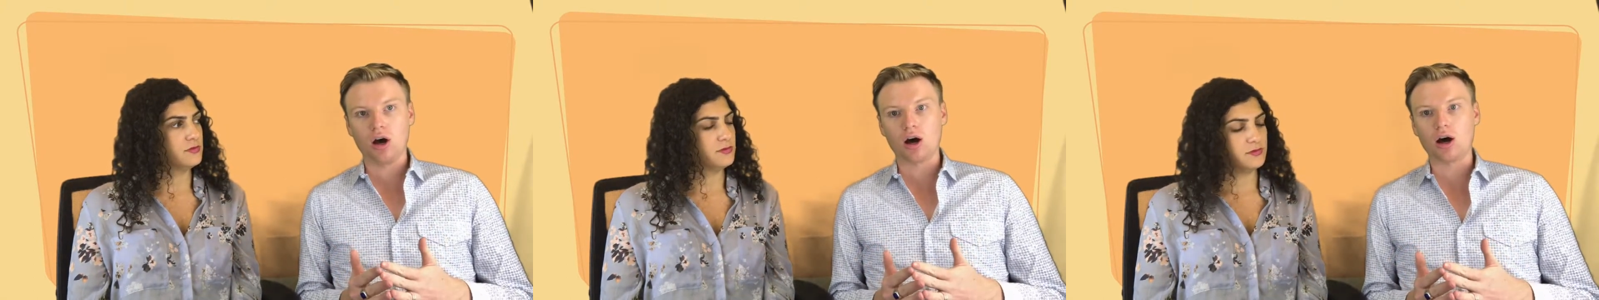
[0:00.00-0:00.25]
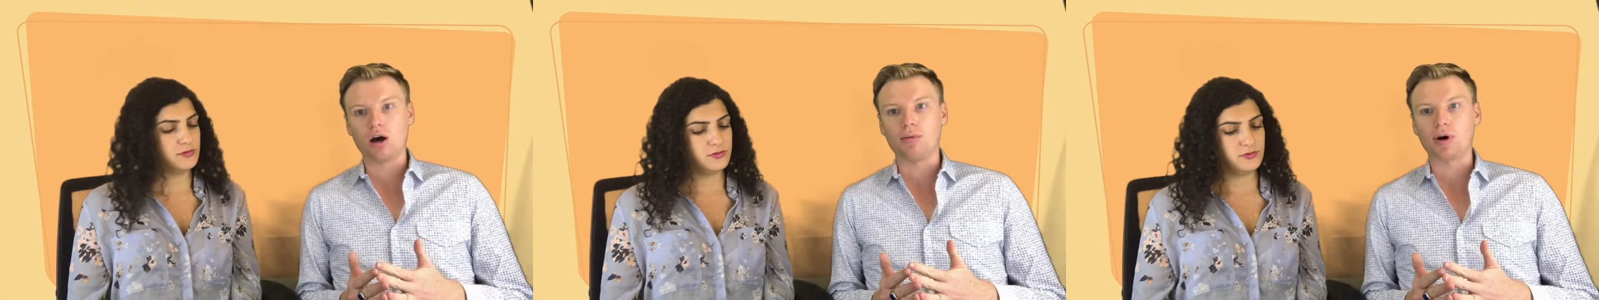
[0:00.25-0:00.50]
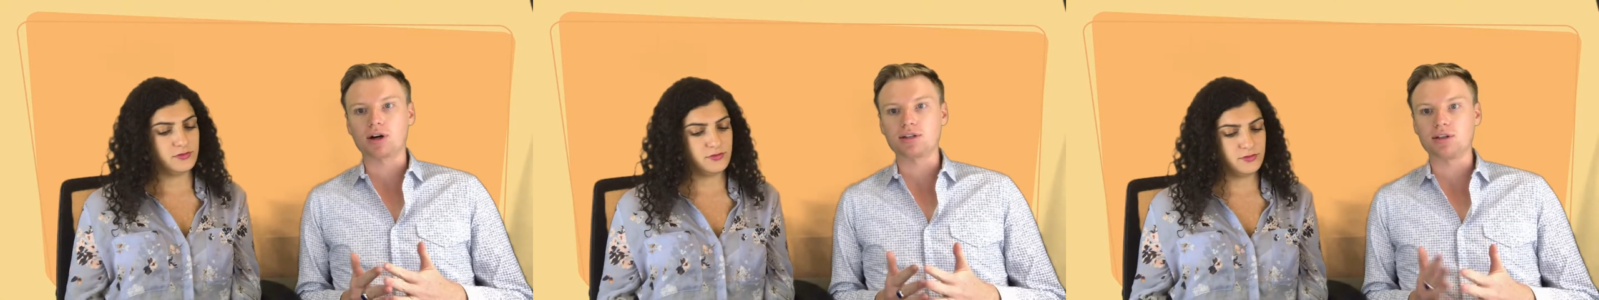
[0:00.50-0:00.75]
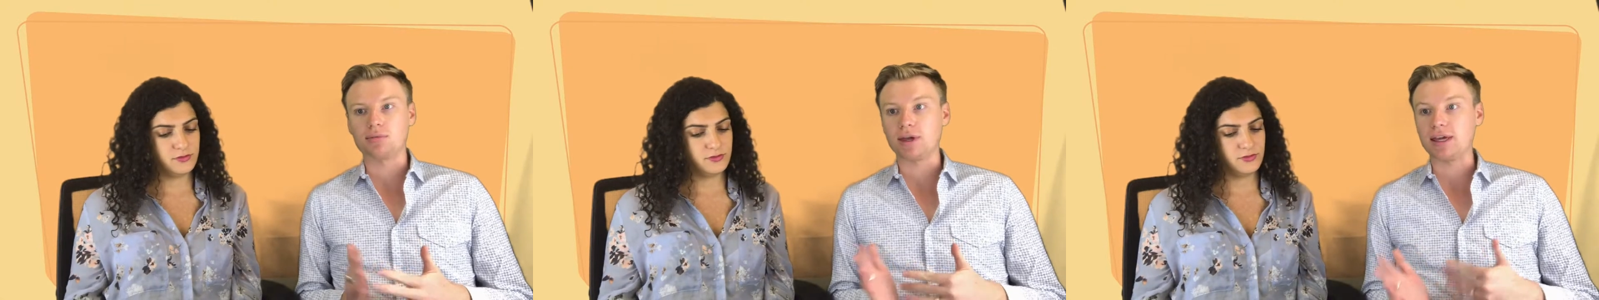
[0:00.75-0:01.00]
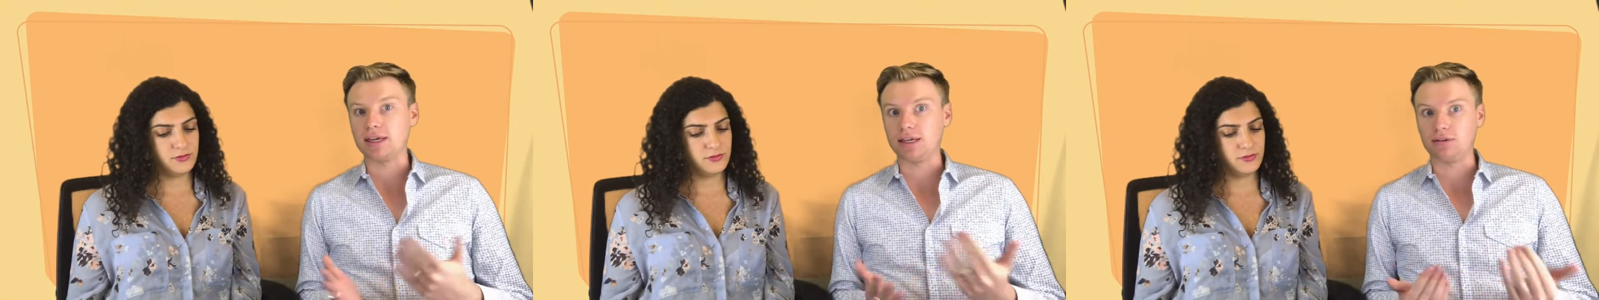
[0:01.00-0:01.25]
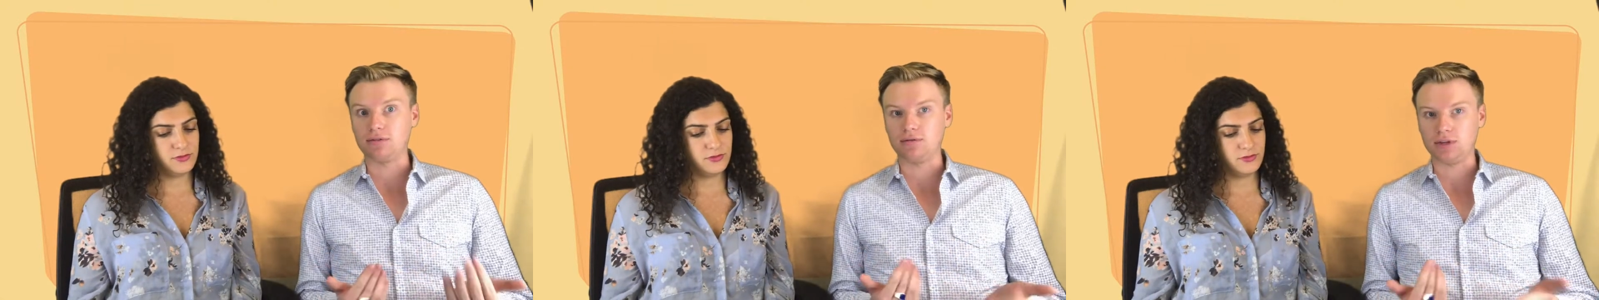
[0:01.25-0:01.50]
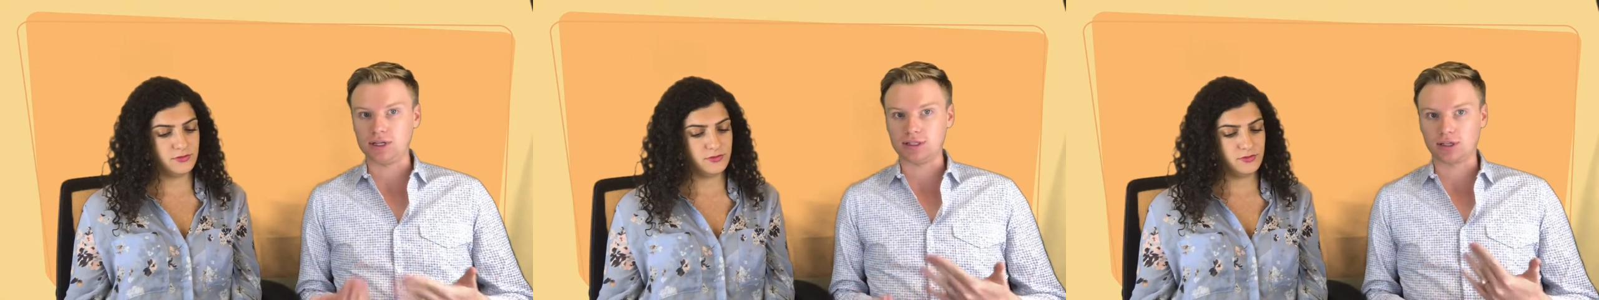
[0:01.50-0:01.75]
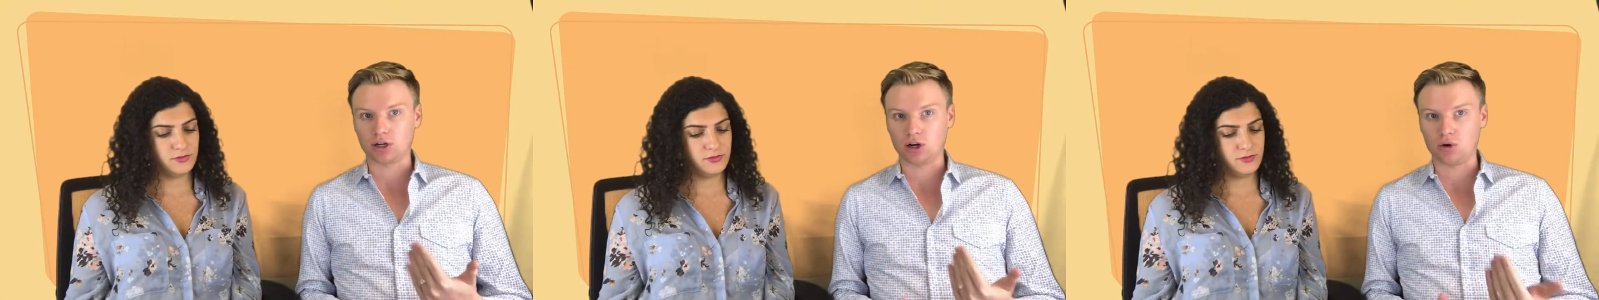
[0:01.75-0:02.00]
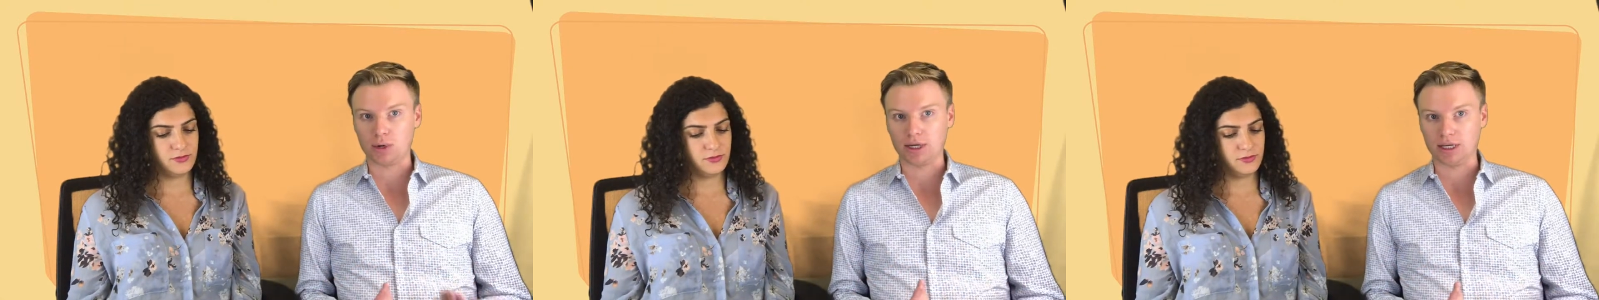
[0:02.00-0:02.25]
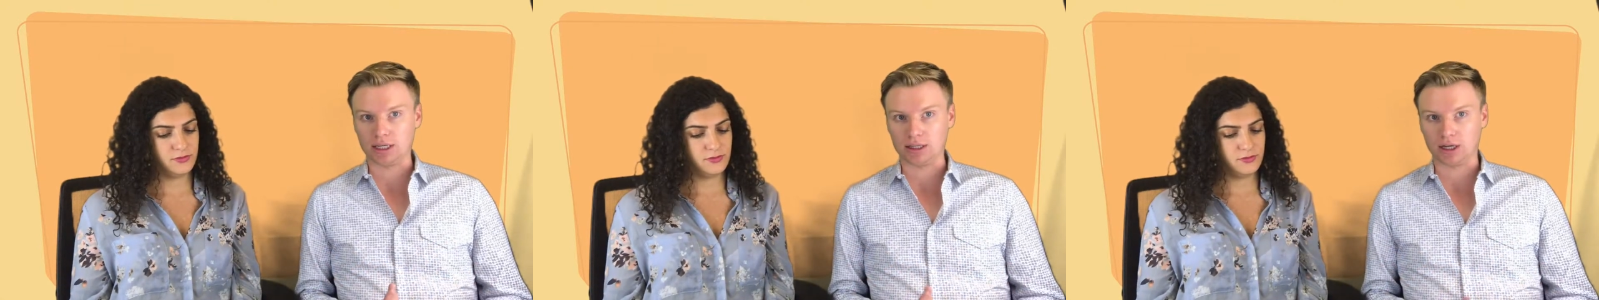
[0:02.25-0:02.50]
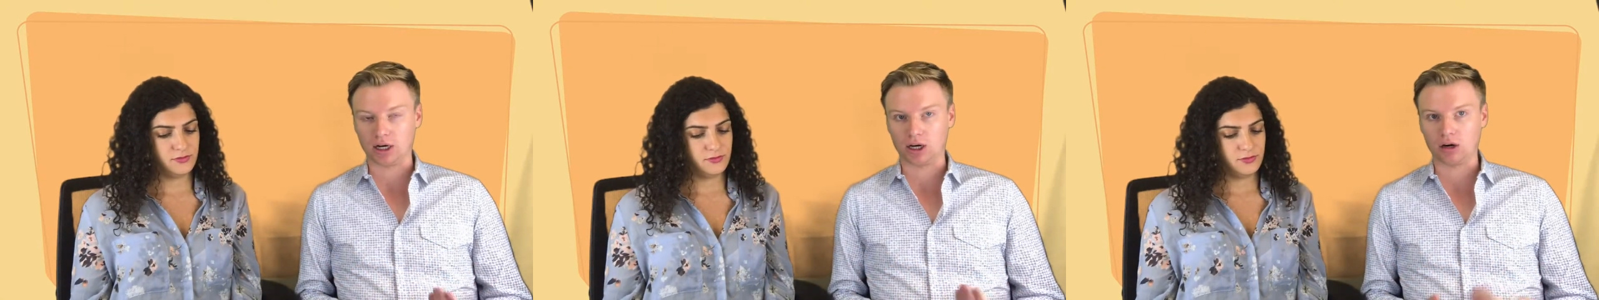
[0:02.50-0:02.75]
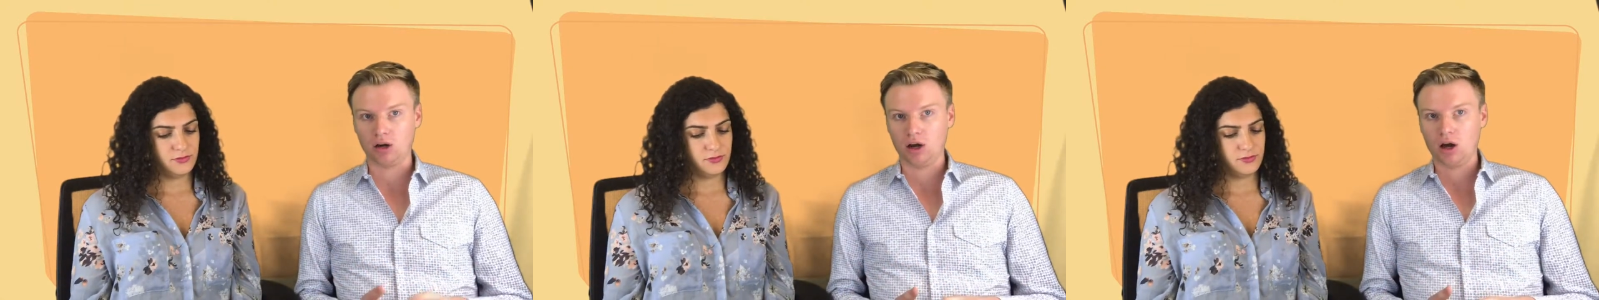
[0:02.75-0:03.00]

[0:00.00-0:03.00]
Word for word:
Speaker 1: um, are some hidden fees that are going in there.